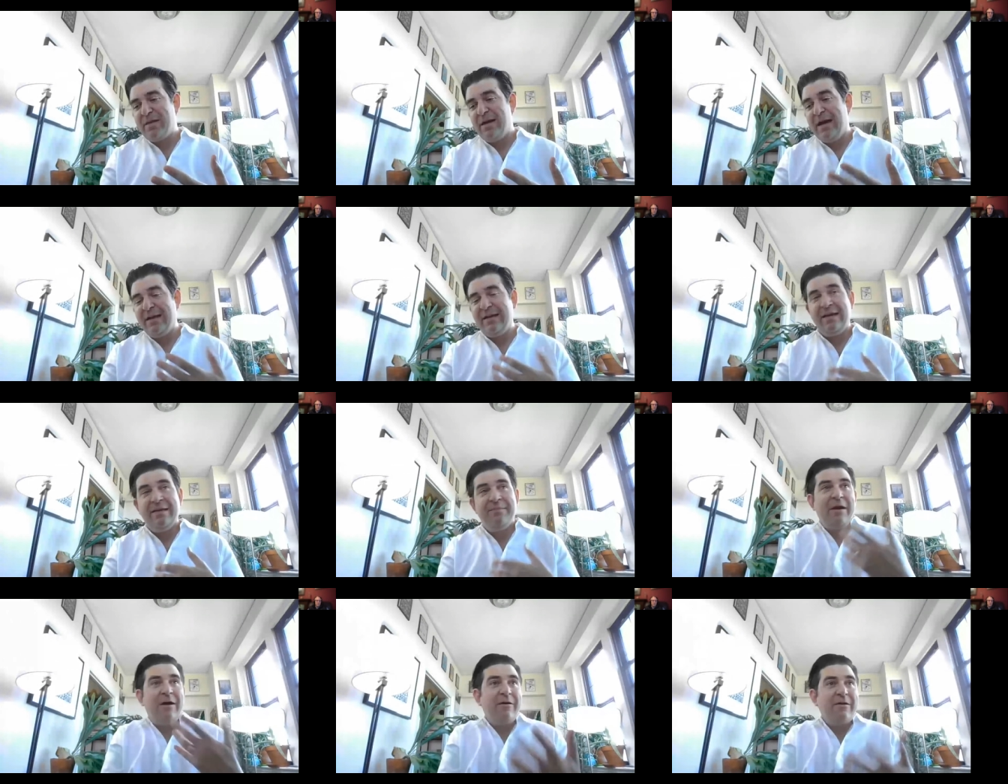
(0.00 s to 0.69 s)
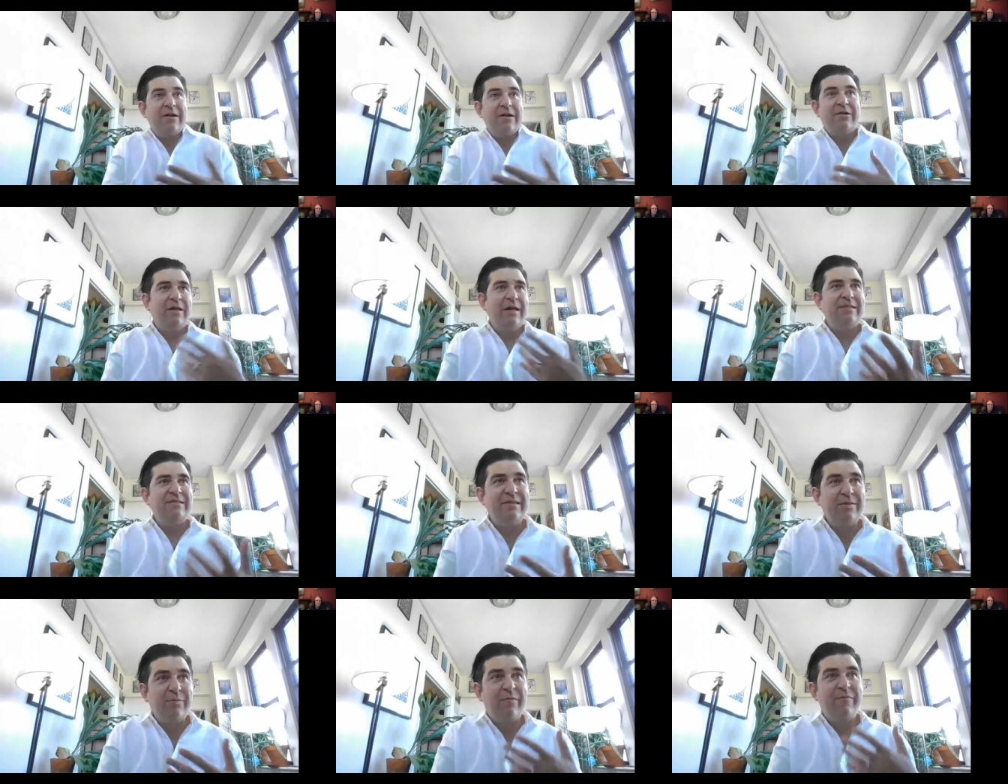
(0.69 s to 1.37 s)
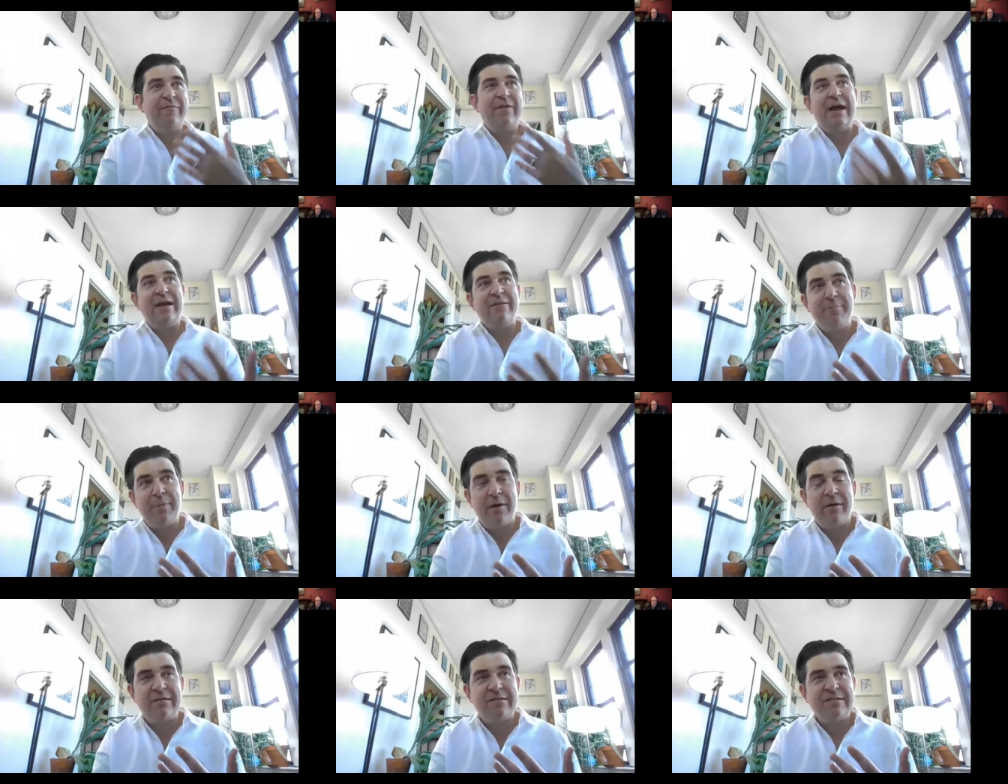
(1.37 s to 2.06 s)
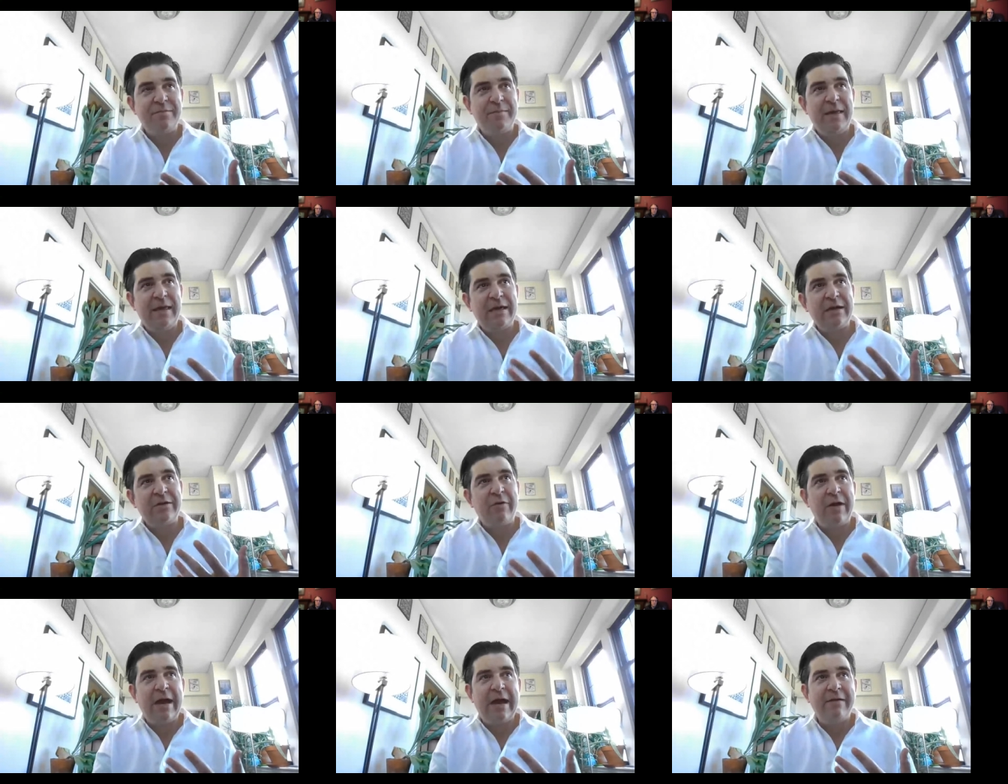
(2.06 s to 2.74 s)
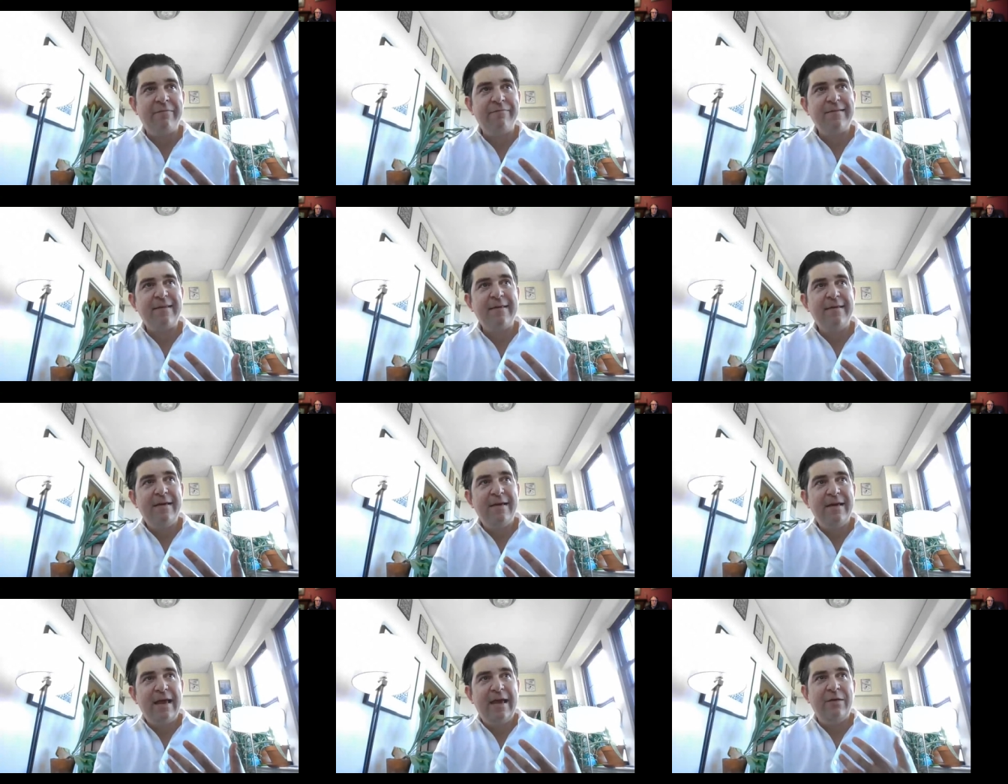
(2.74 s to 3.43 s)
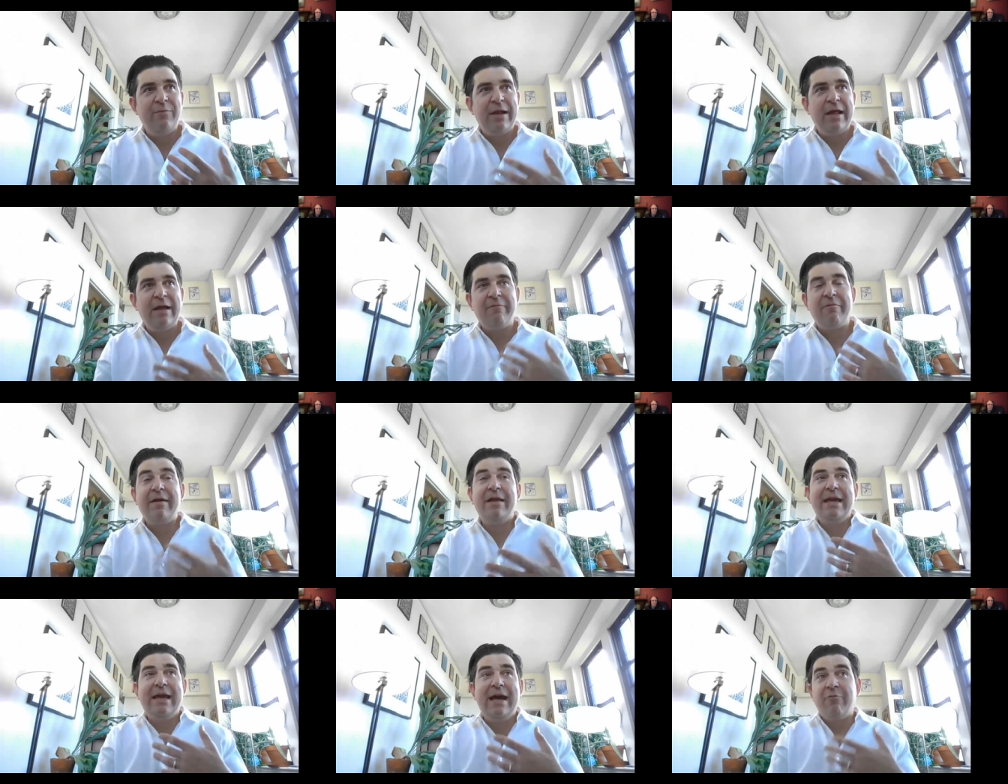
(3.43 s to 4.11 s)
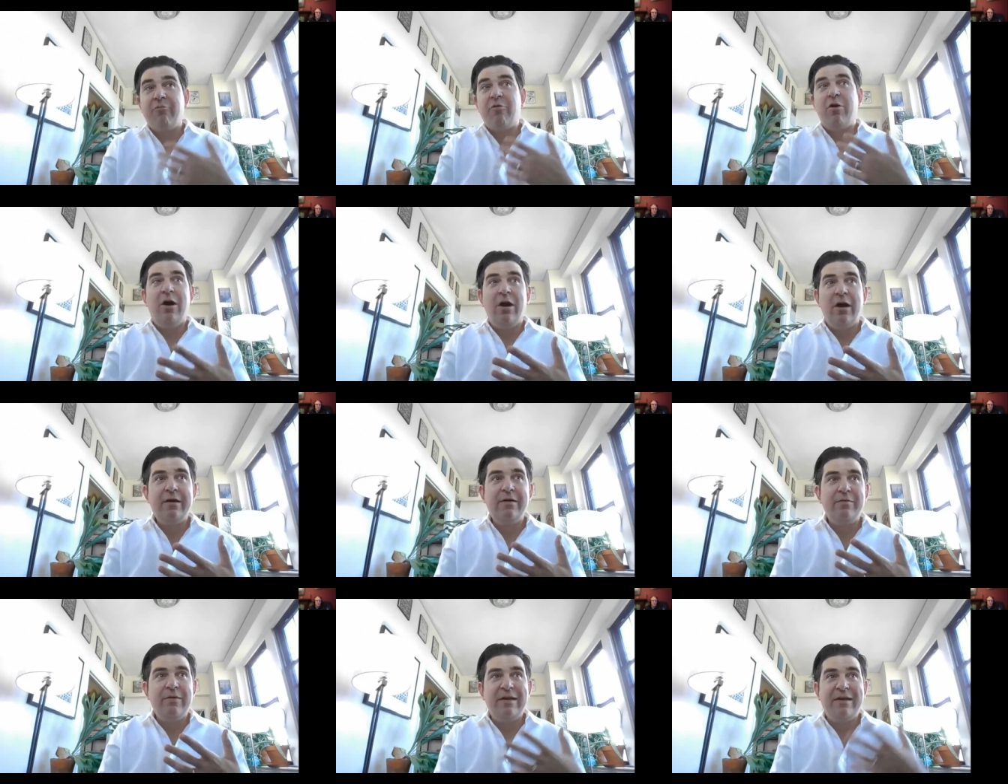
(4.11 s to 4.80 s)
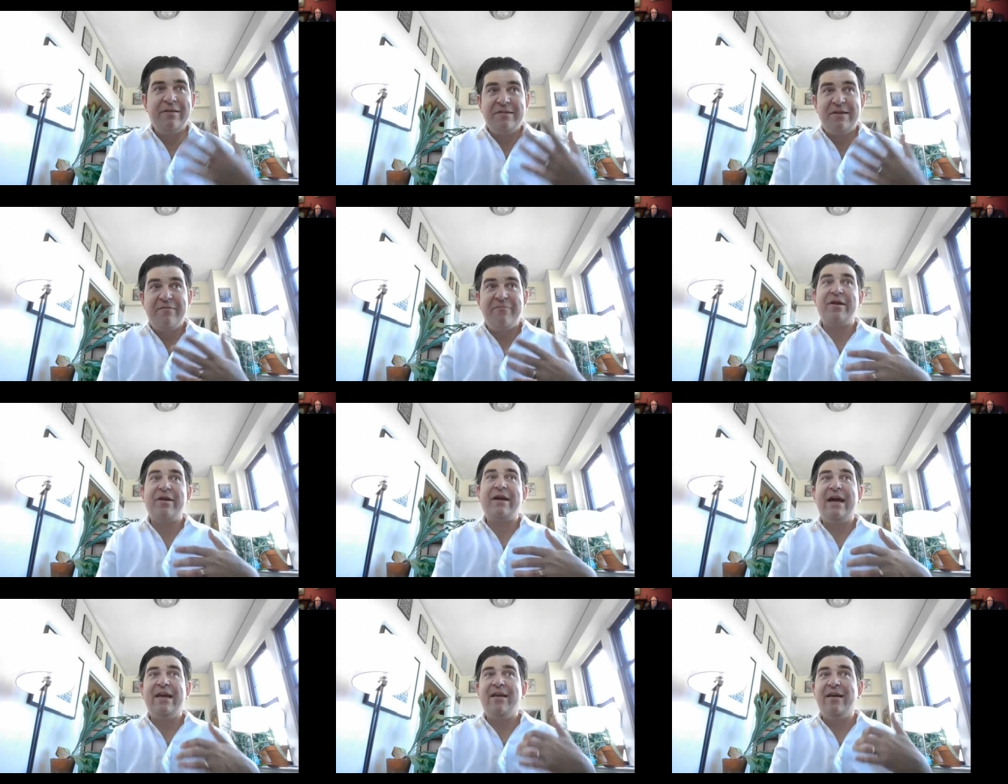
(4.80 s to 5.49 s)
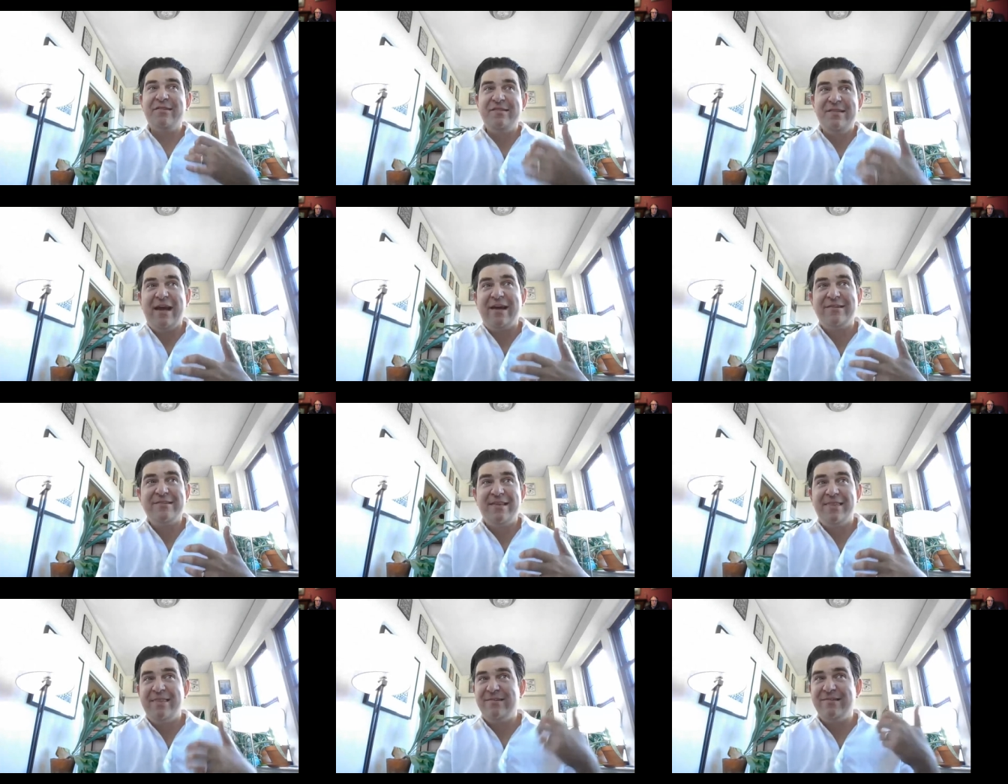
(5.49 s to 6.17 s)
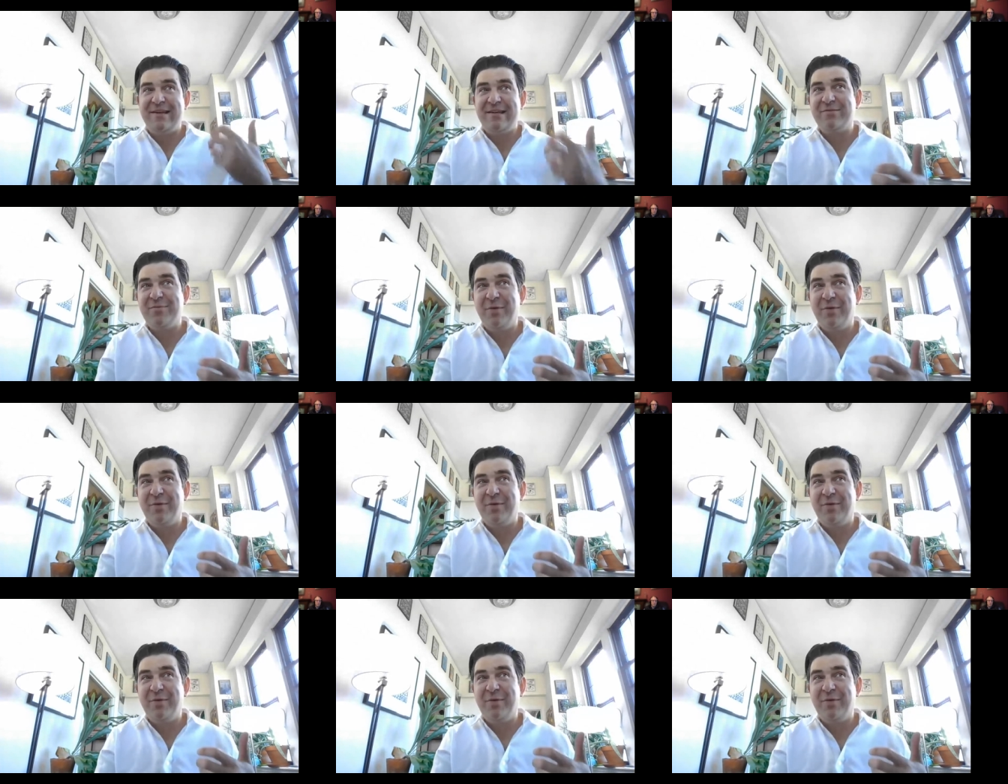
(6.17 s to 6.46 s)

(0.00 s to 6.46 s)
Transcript: I, in my article, I said there were five parts to being a craft. And what I really got wrong was I forgot a sixth, and the sixth